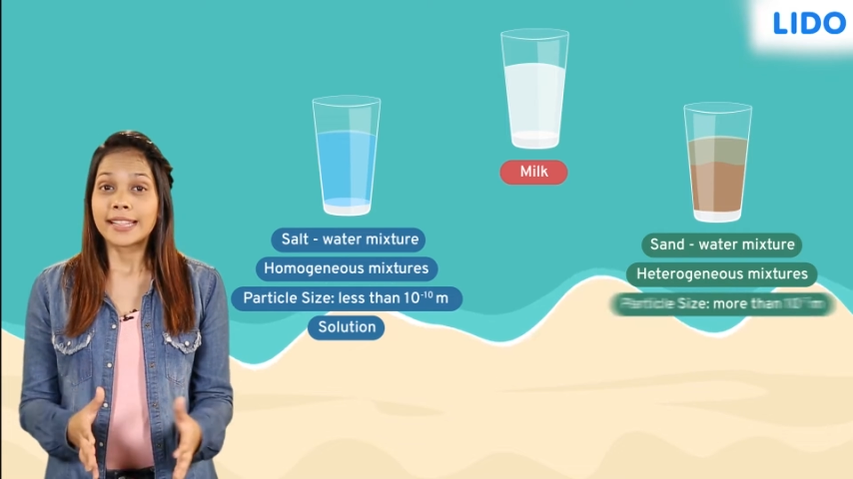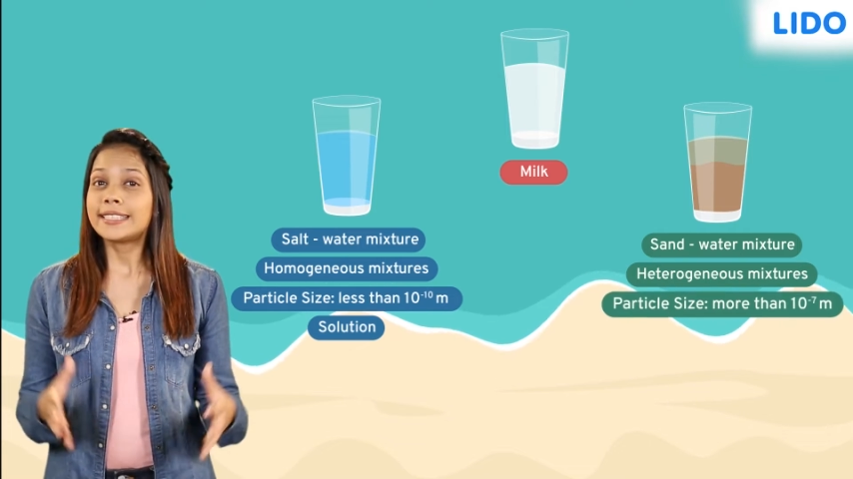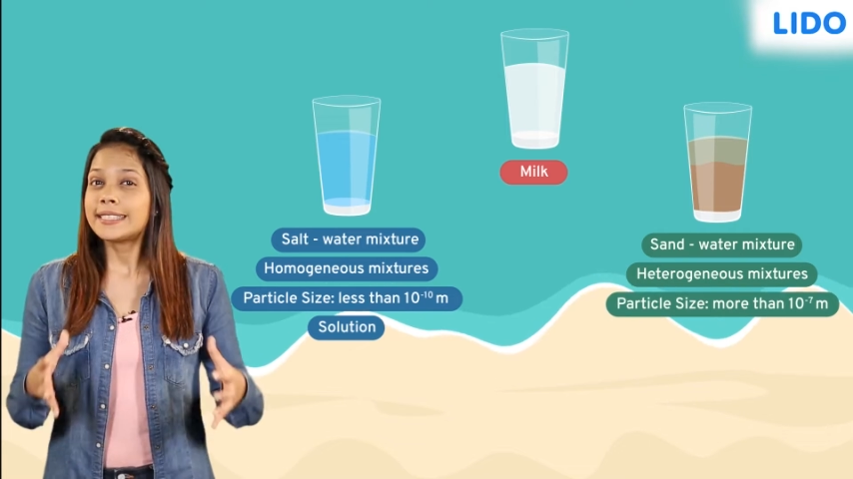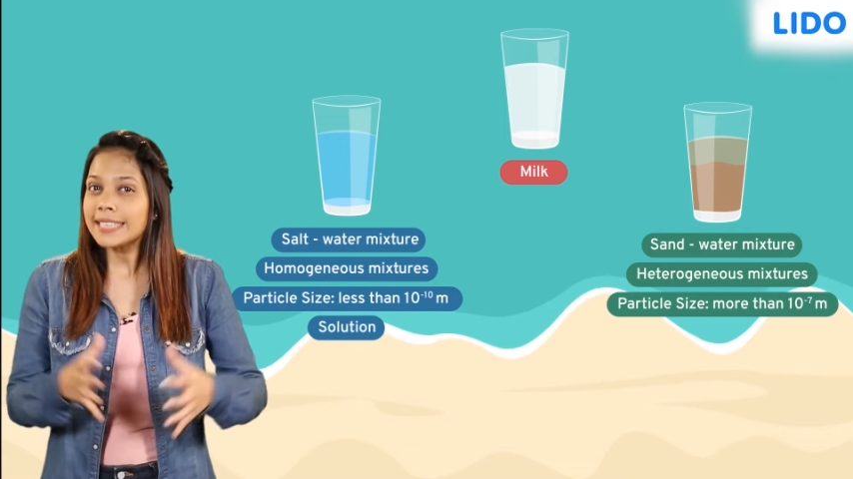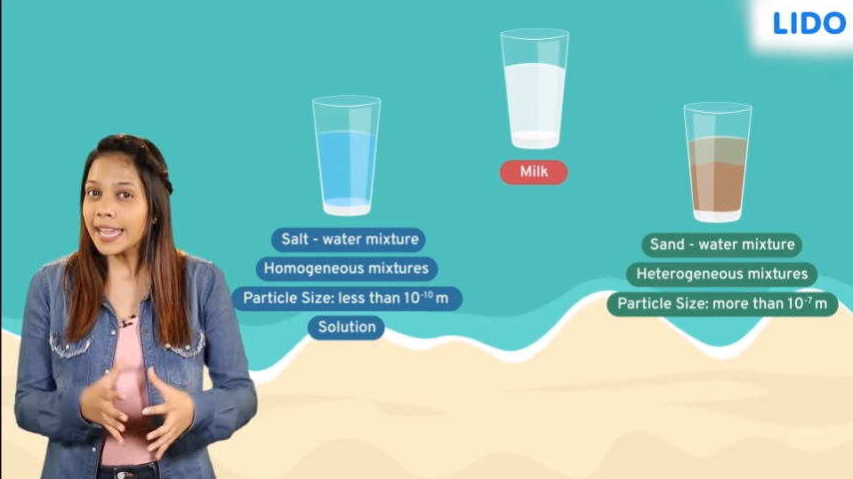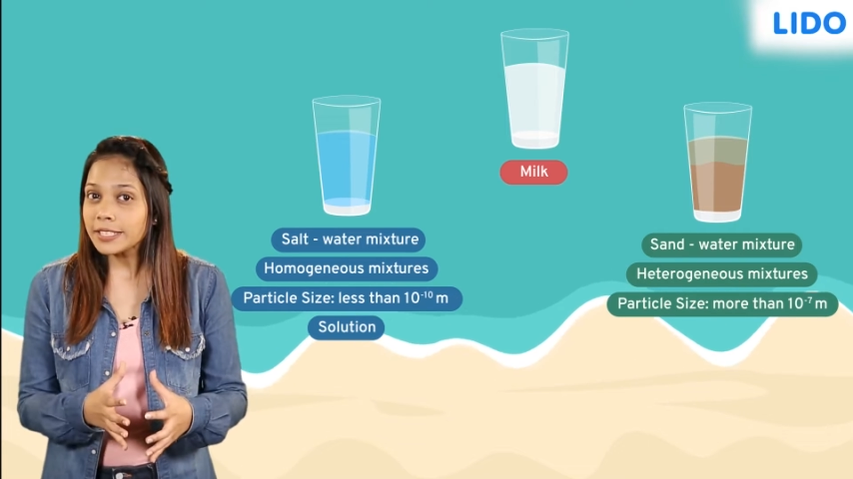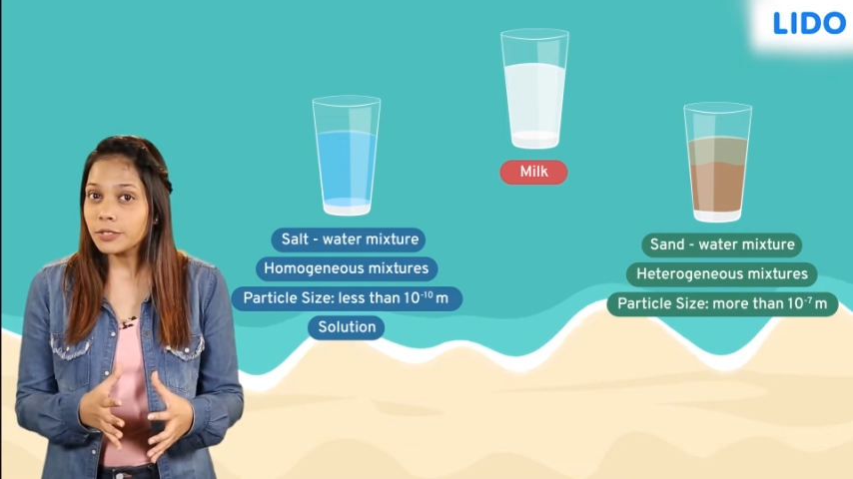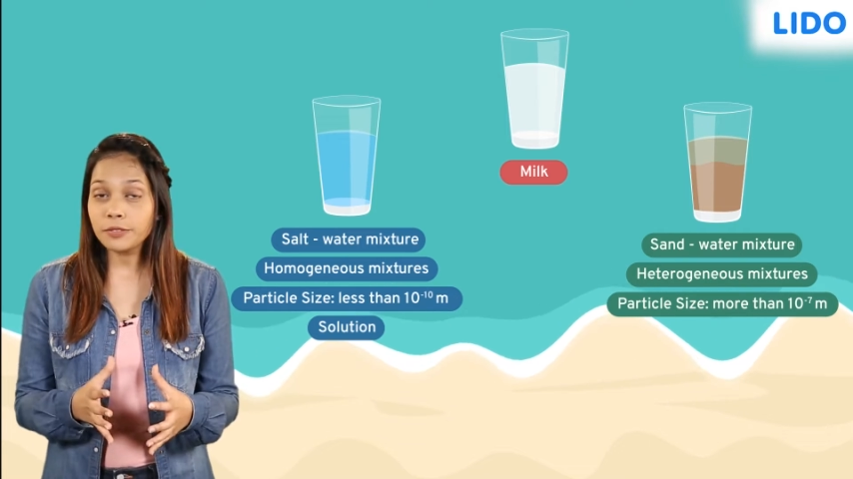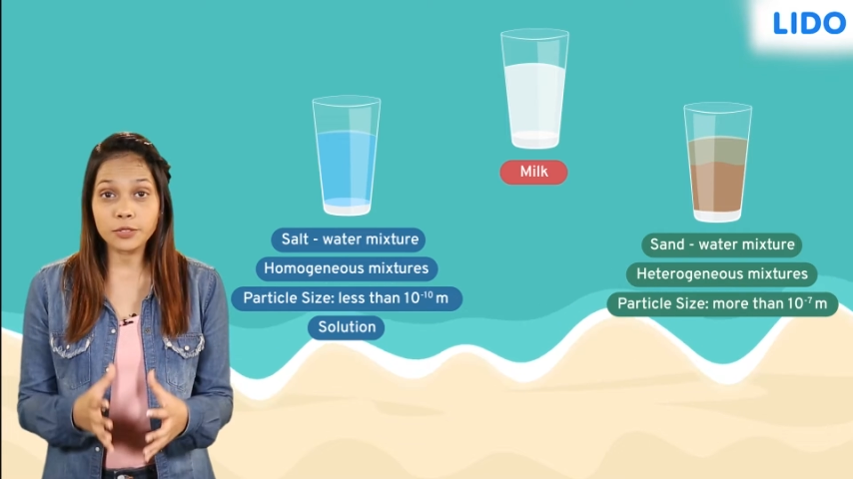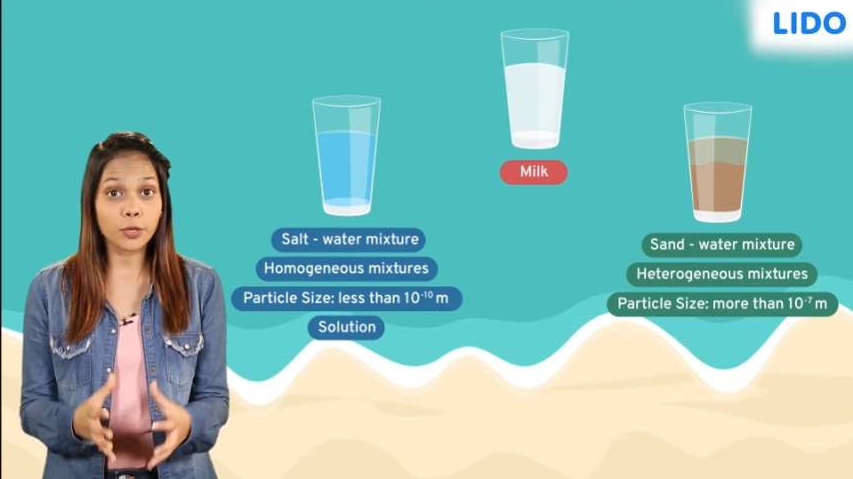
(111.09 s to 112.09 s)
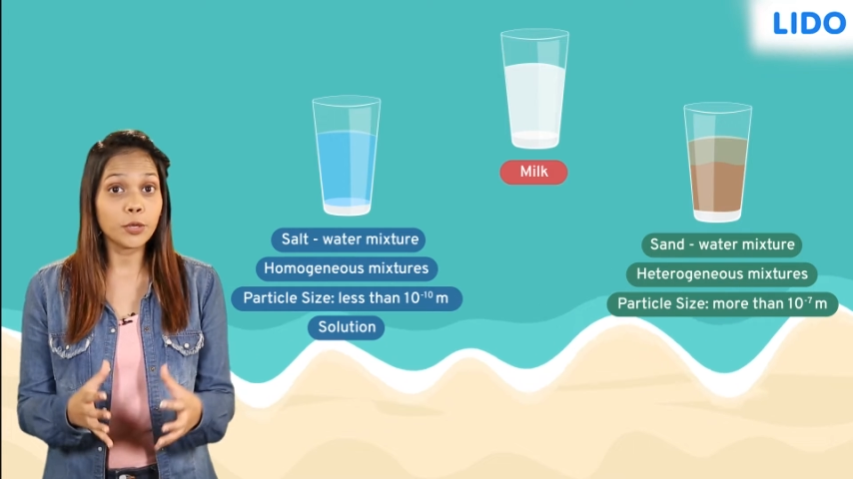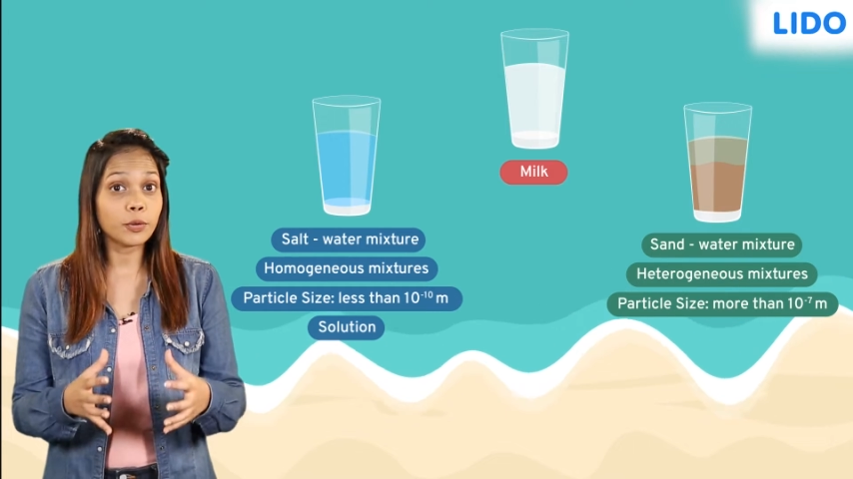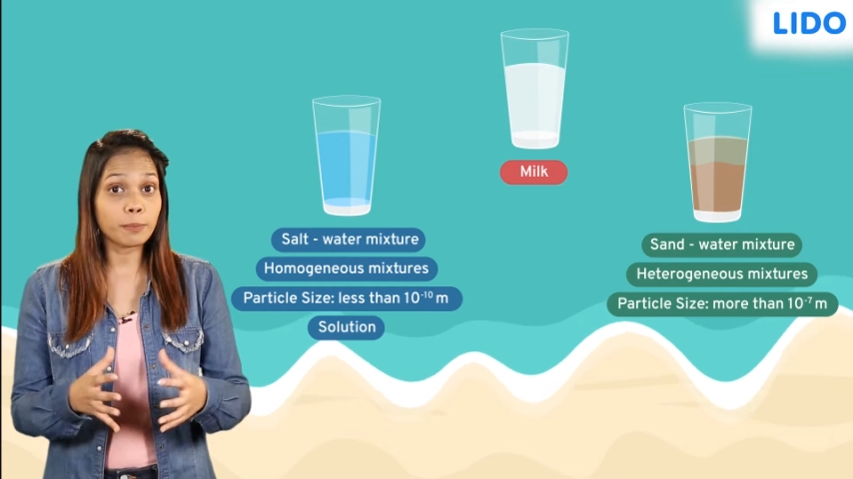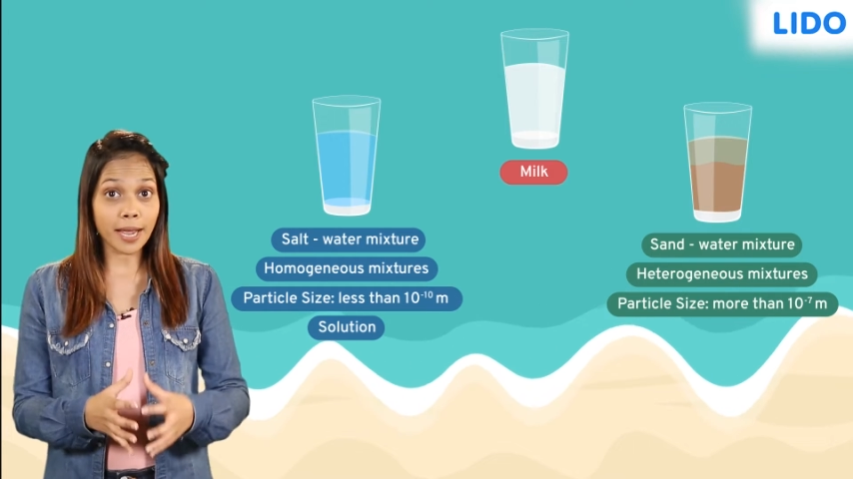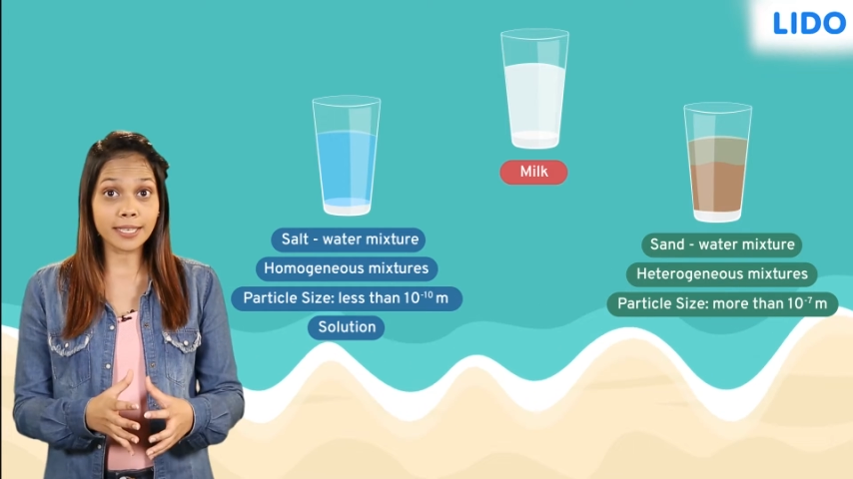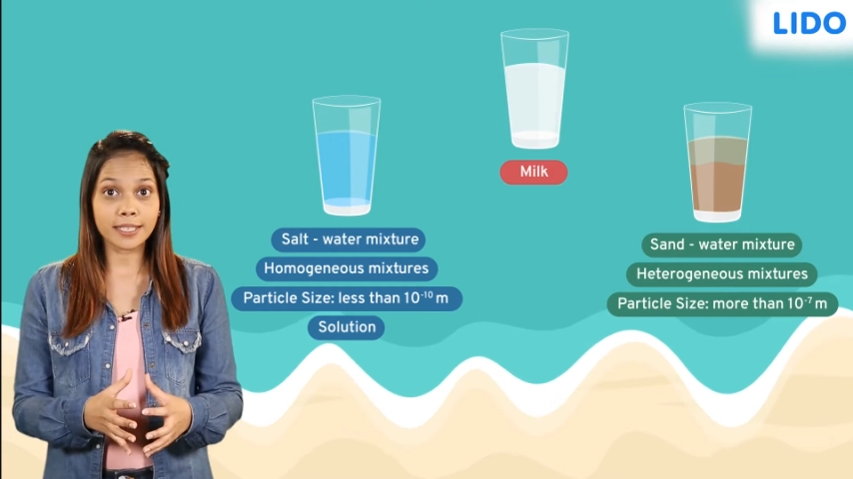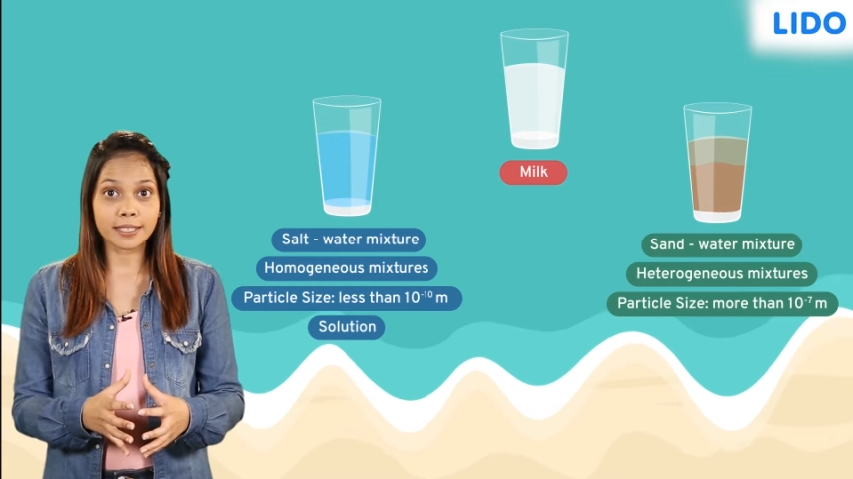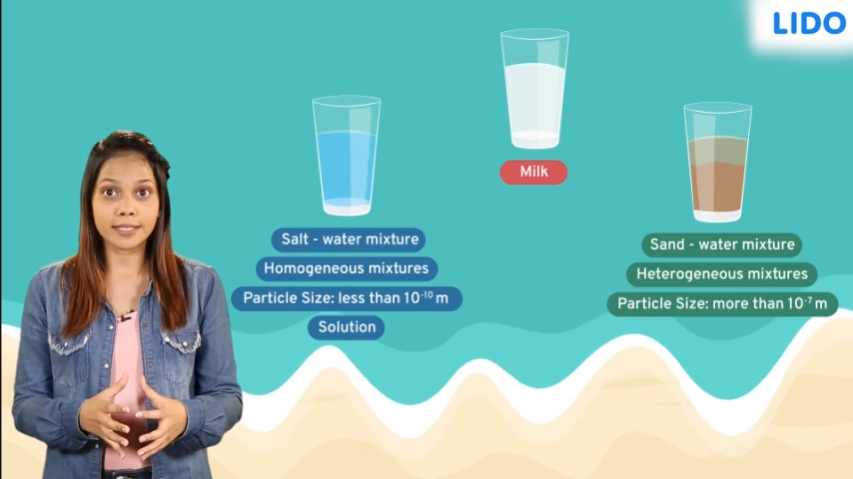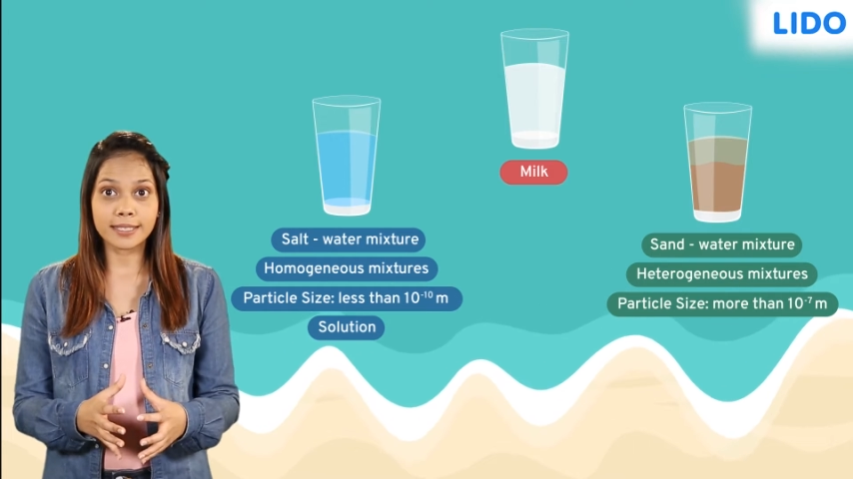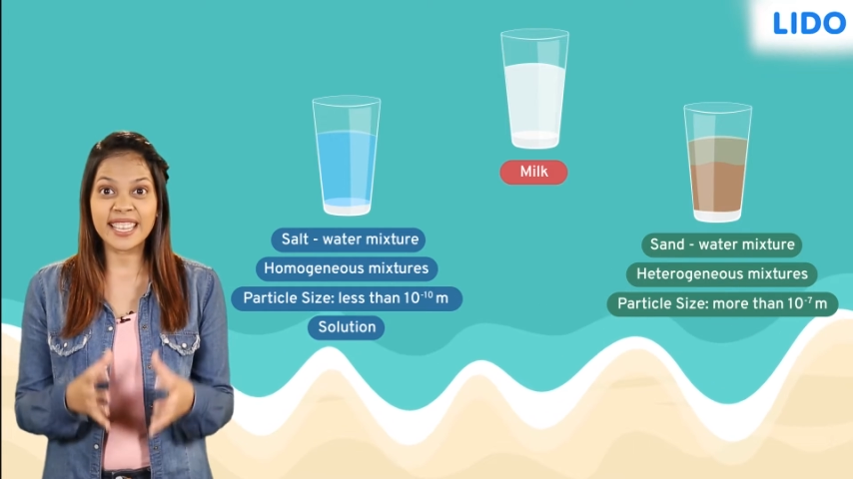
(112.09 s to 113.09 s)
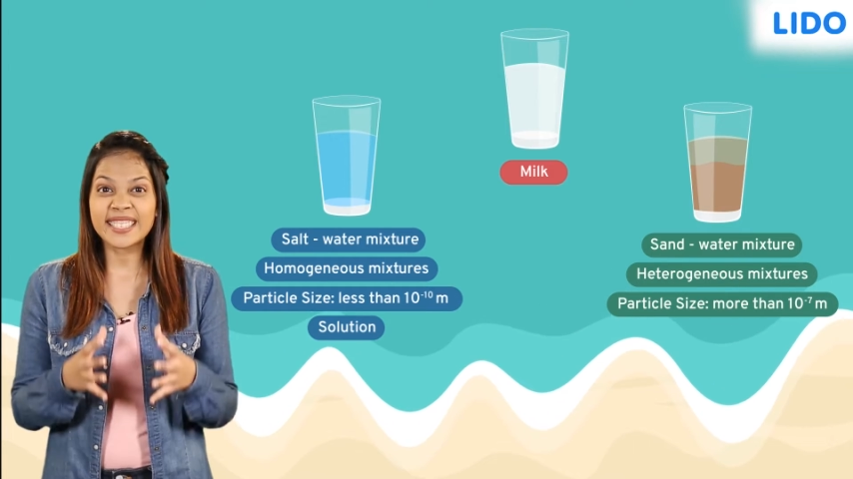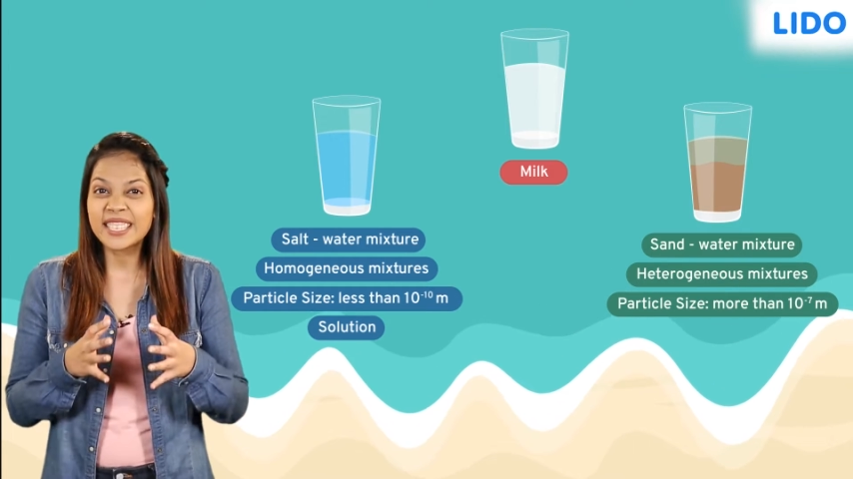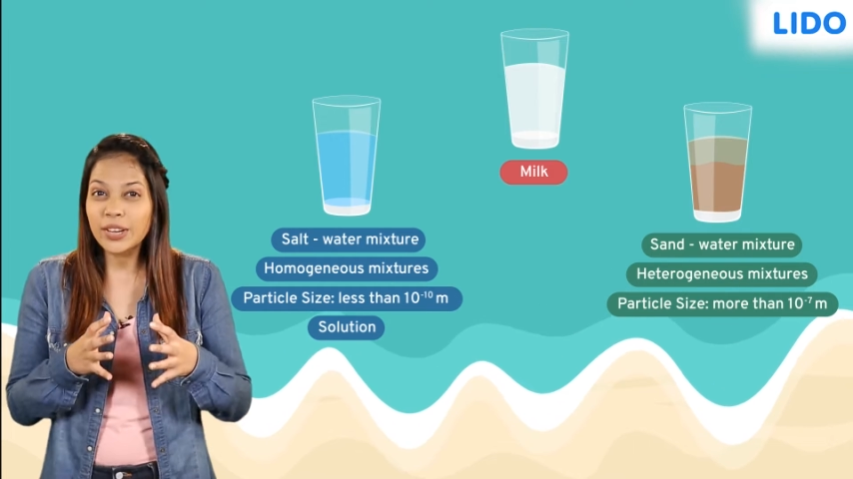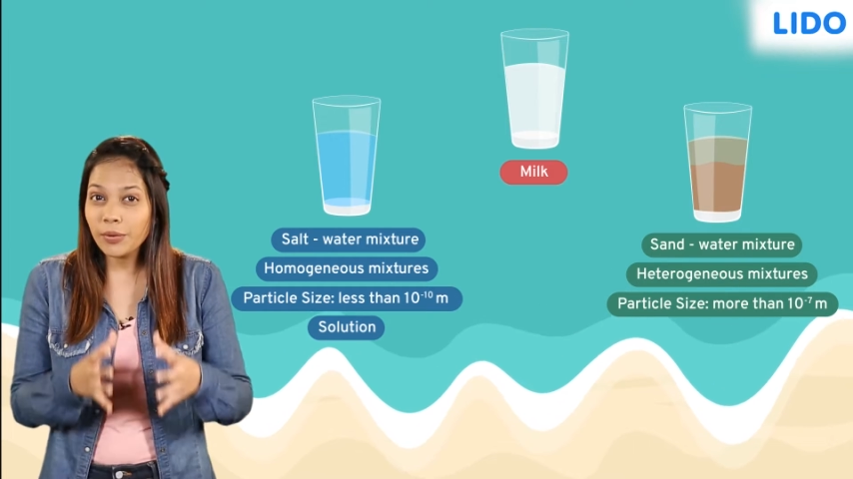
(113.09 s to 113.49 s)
the size of solute particles is